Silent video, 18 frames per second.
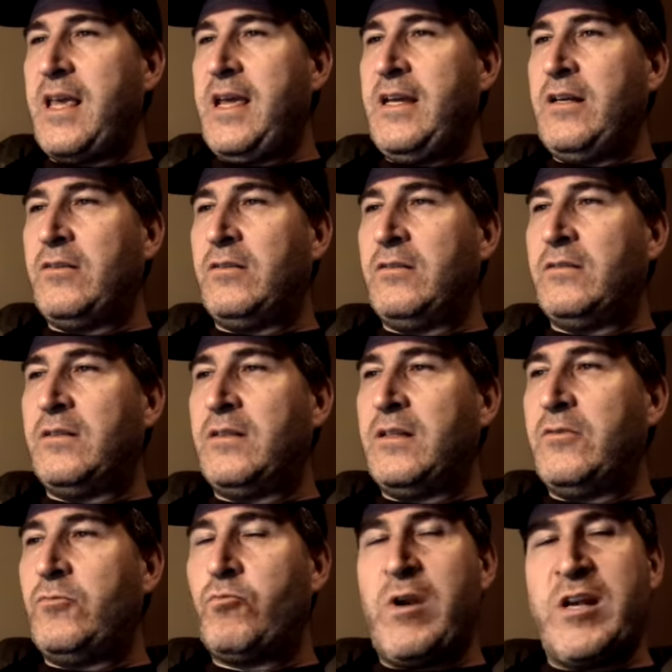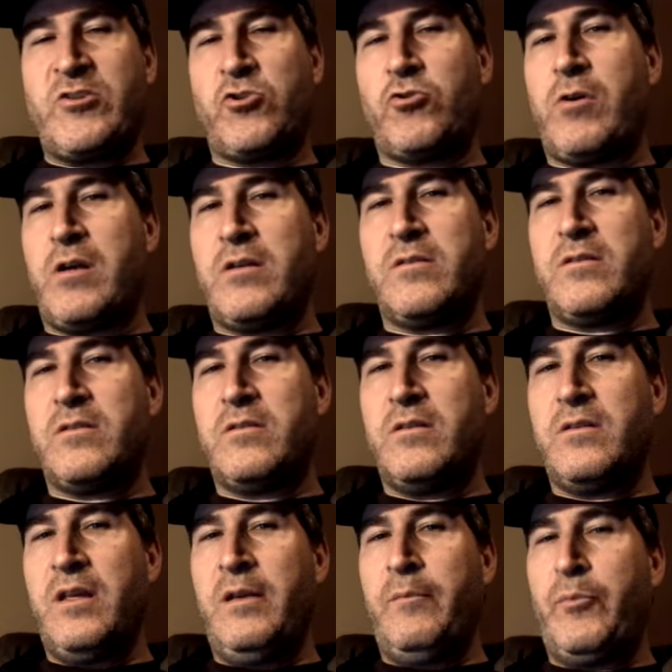scale
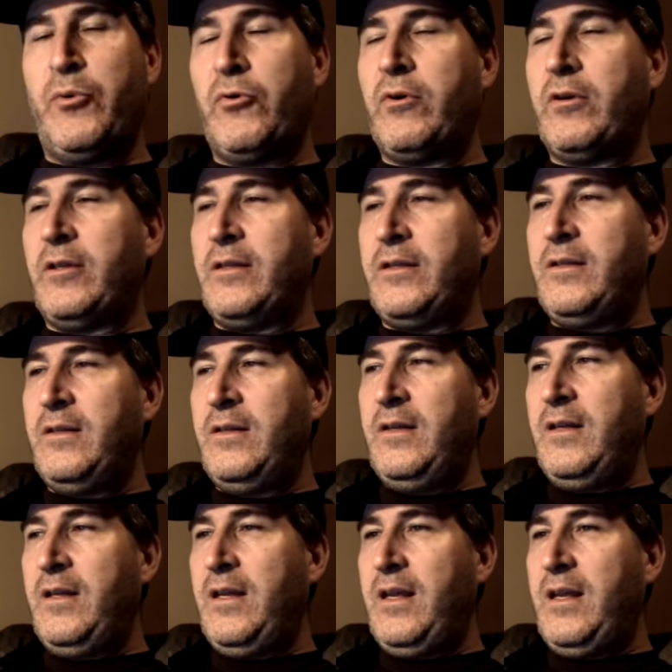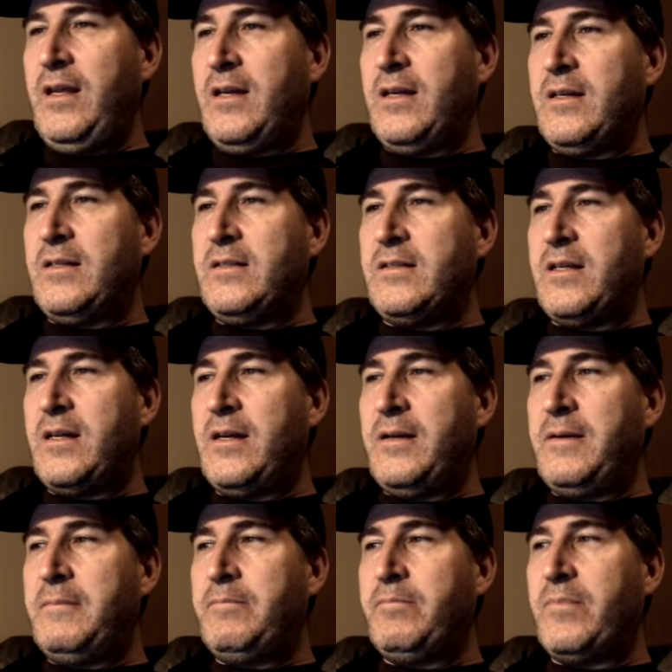restaurants in Portland, and
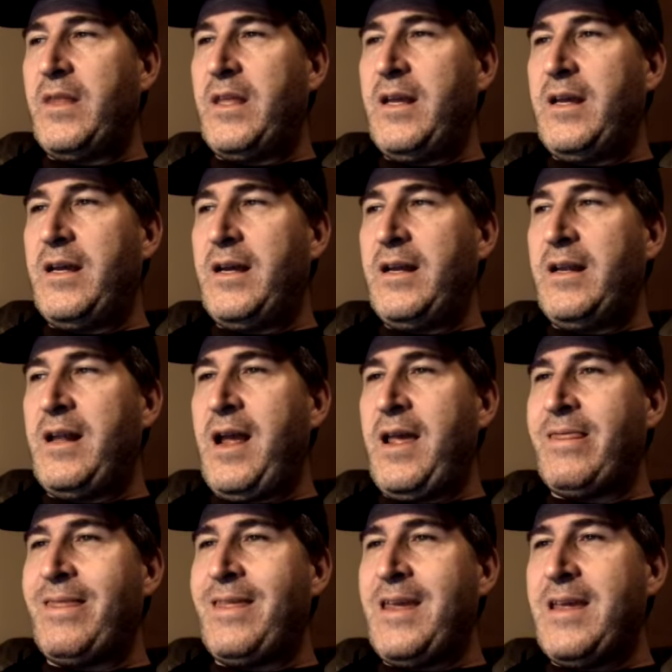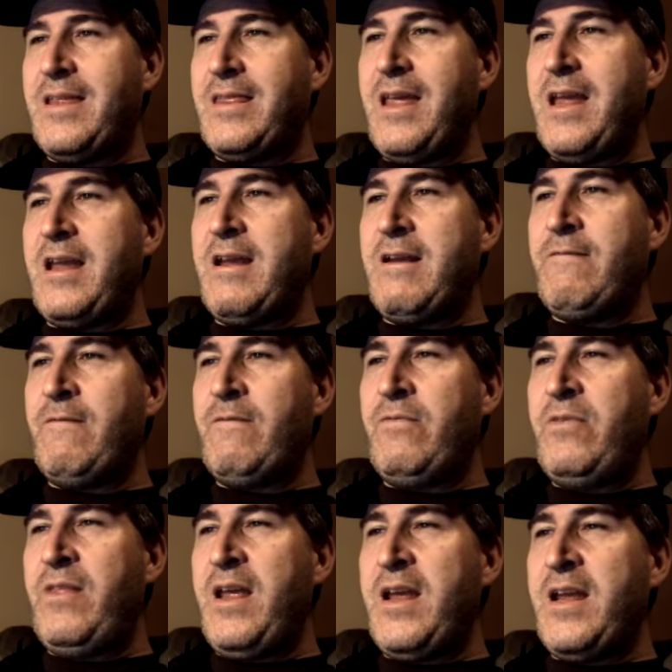I think
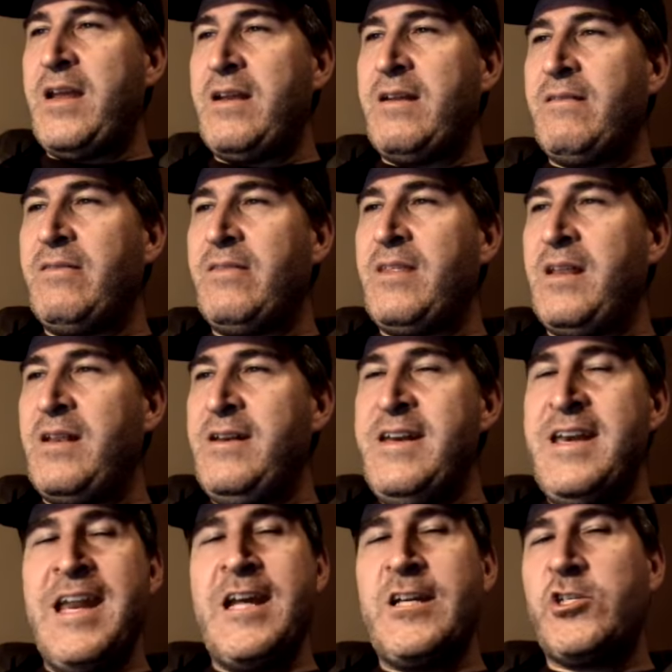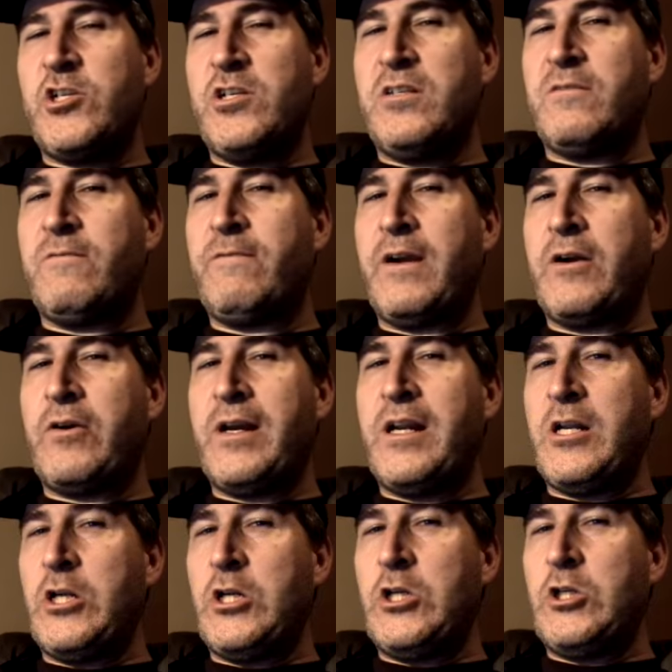the niche is
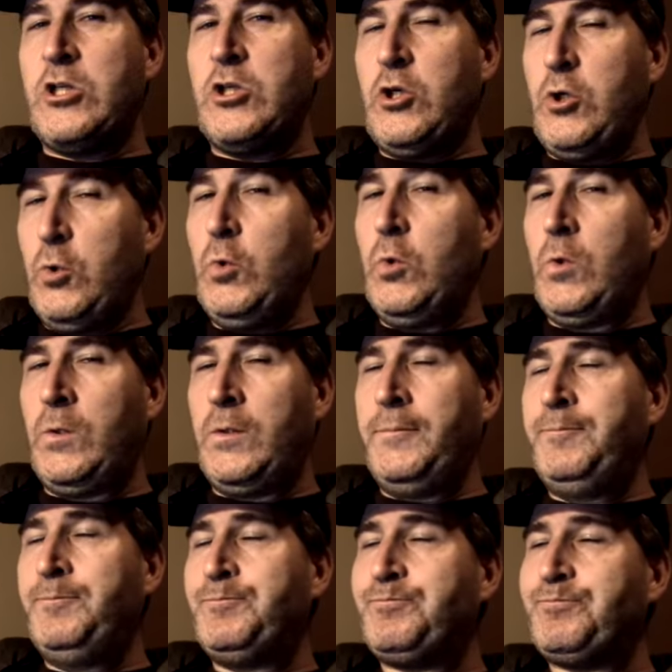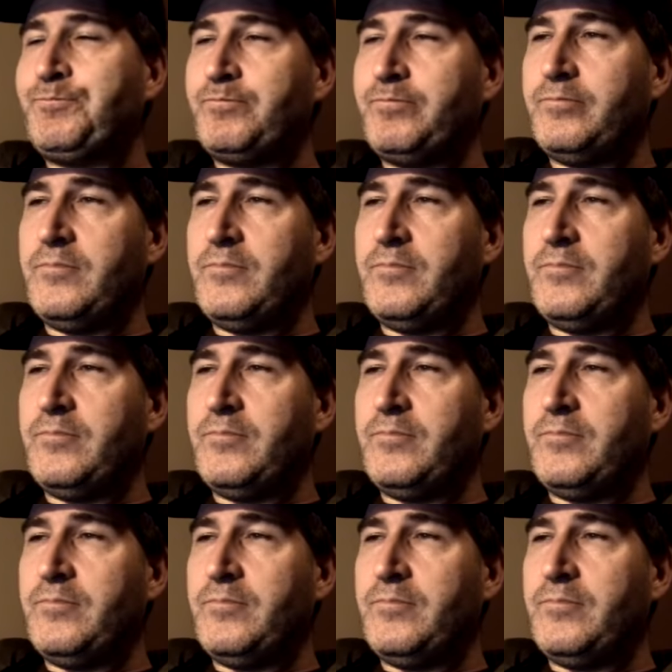very cool.